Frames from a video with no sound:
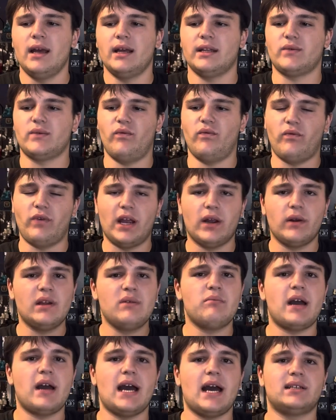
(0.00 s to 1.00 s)
It's very
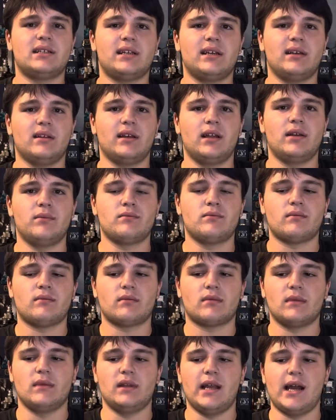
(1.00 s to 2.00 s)
masculine.
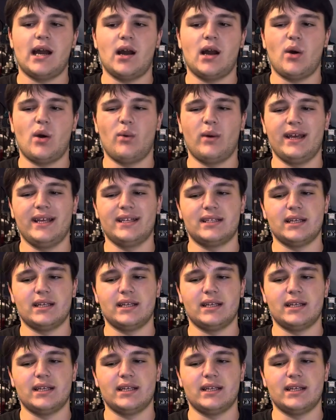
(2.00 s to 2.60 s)
Now,